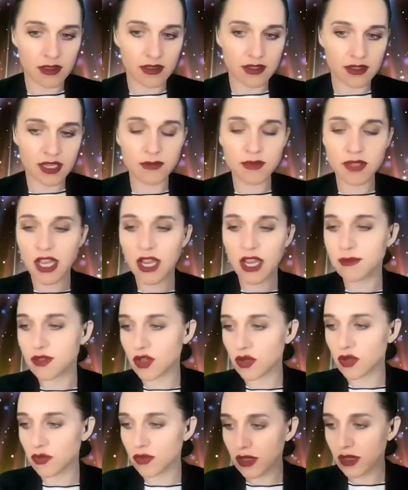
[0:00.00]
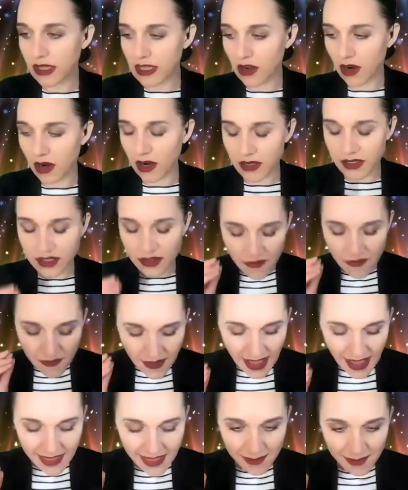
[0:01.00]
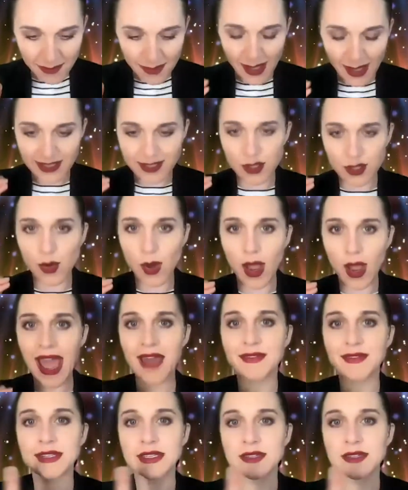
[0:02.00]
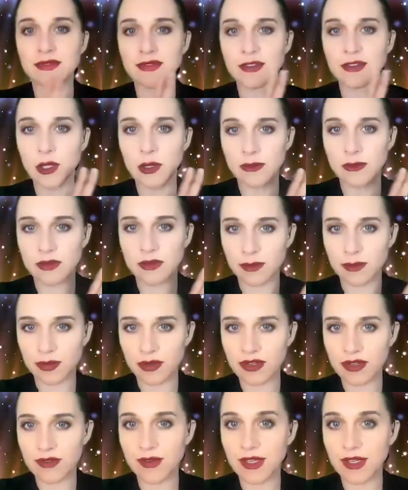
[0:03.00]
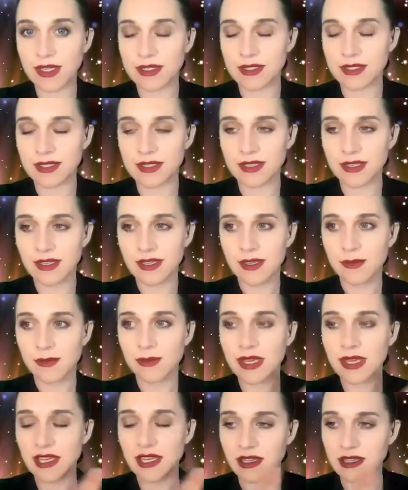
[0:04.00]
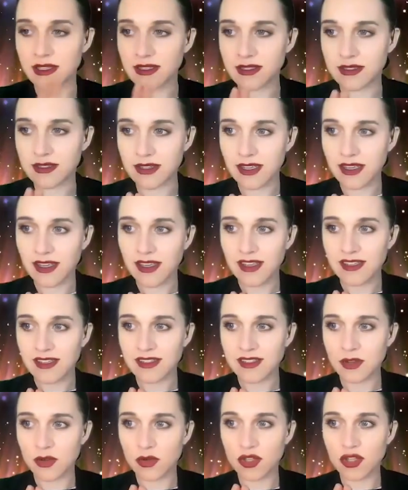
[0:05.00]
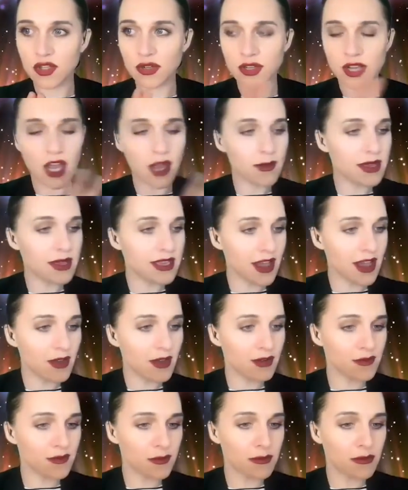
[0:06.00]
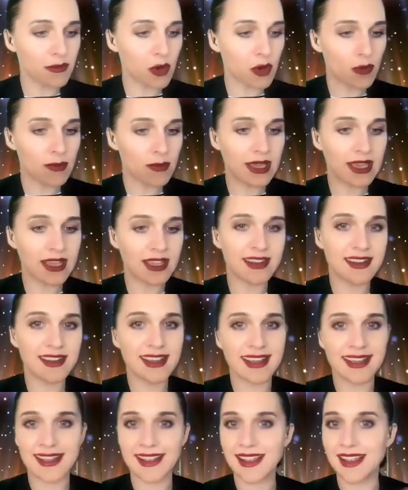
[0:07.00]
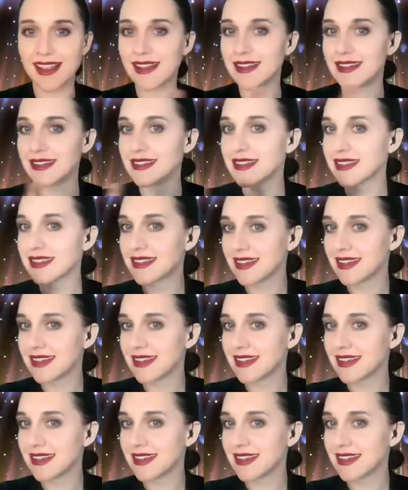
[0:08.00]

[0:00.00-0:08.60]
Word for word: sometimes are really hard to fathom because you haven't filmed the previous piece. So you're coming out of a moment and